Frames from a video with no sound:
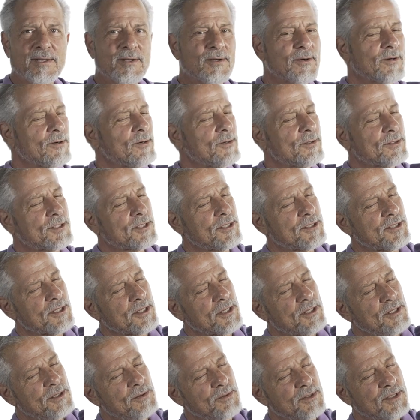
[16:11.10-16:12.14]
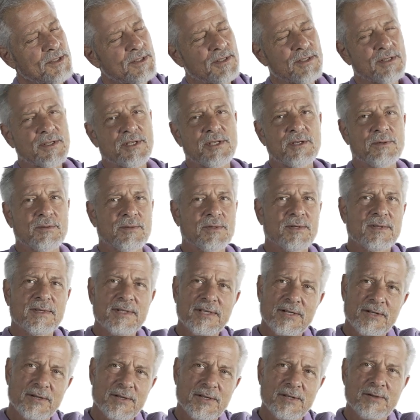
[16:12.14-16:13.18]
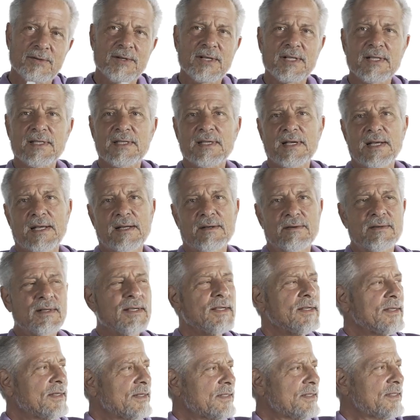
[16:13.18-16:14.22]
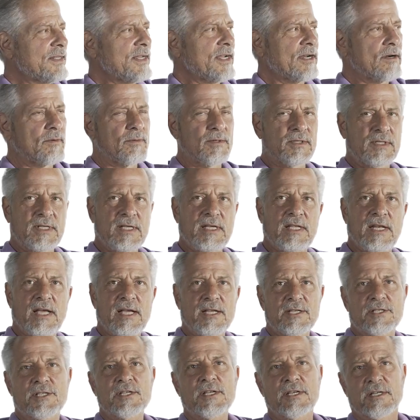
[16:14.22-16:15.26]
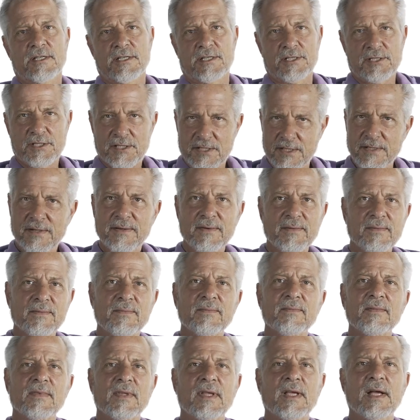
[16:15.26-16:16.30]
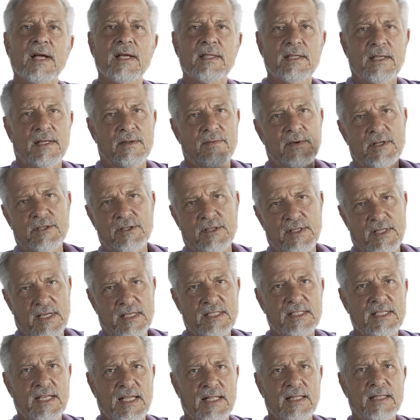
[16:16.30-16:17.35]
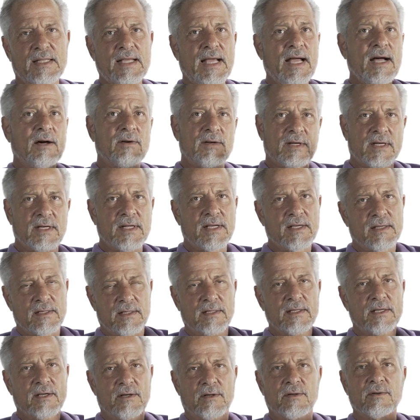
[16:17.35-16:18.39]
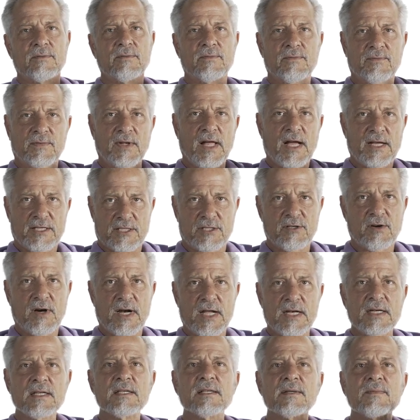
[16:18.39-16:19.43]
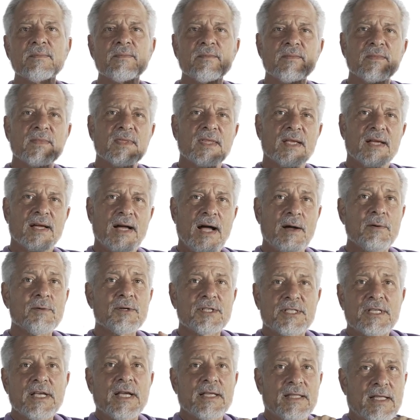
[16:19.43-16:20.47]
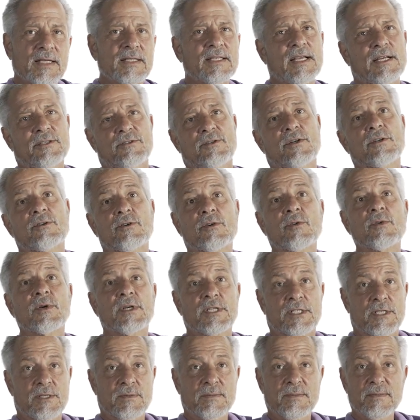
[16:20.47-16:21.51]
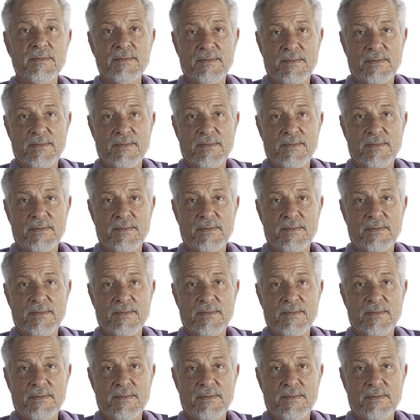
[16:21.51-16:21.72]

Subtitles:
oh, such a cute little town, terrible teenage years, and then eventually they settle down and, fly straight. I would say that's actually a truism.